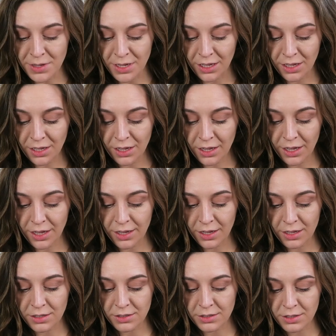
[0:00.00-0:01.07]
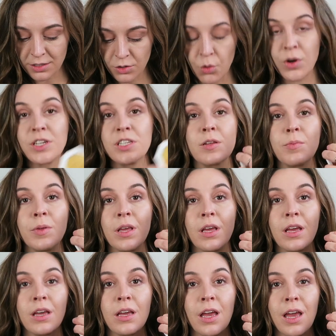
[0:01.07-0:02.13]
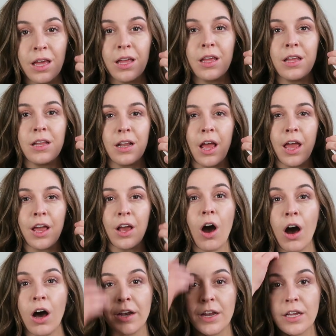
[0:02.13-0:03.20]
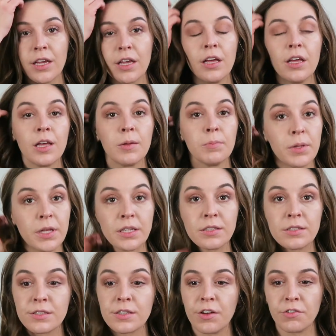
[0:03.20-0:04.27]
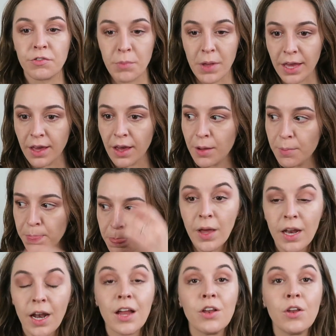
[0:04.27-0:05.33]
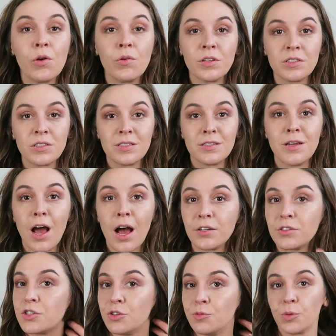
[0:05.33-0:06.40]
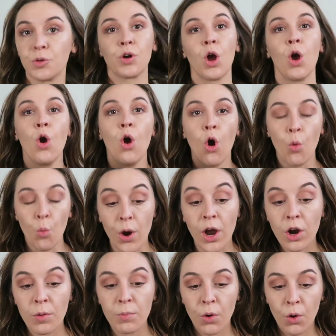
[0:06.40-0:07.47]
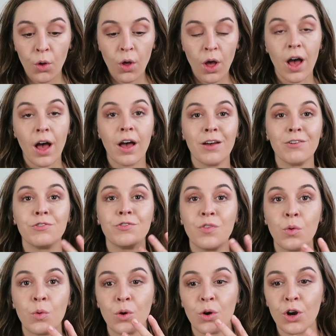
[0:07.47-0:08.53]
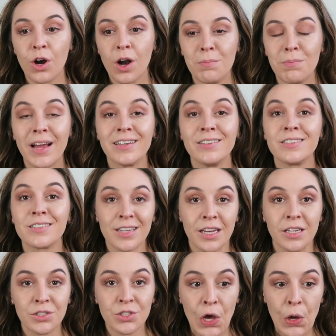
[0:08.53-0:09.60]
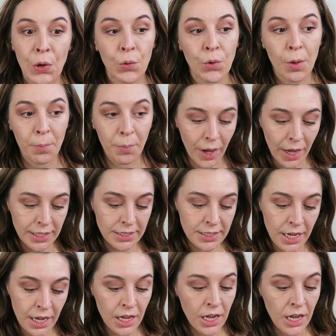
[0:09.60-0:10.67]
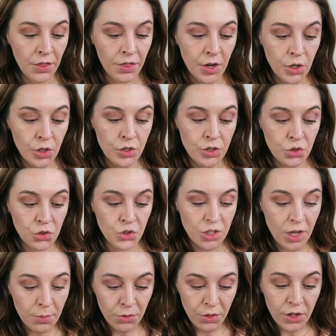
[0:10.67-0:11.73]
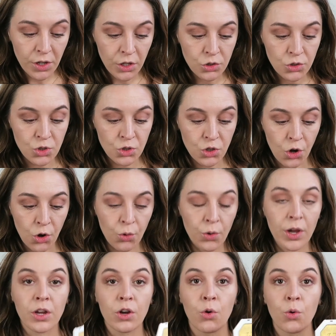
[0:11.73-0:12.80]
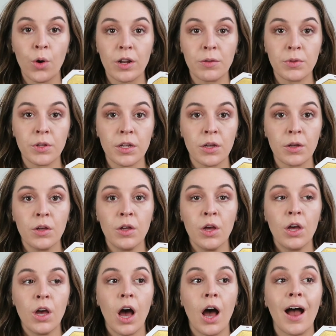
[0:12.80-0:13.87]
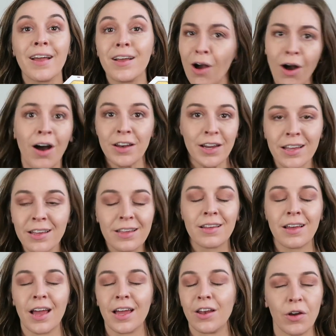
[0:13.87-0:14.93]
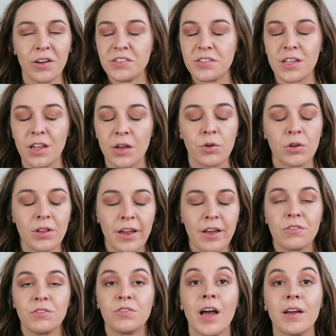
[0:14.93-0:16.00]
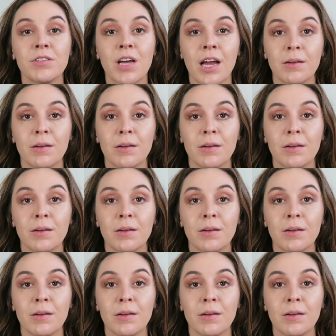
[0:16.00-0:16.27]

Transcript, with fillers: me is going to be an iconic piece of makeup and I know this is not super wearable uh, for my skin tone, but there's something so incredibly iconic, I know I've said that word like five